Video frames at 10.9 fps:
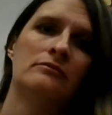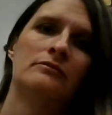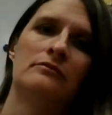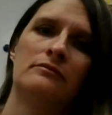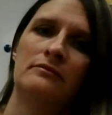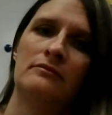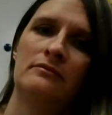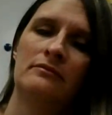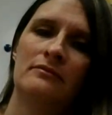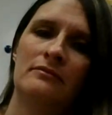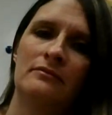
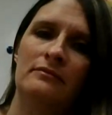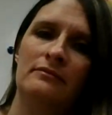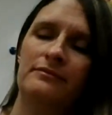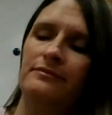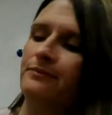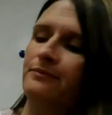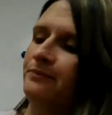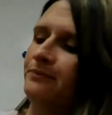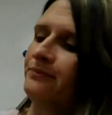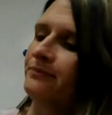Nothing is said.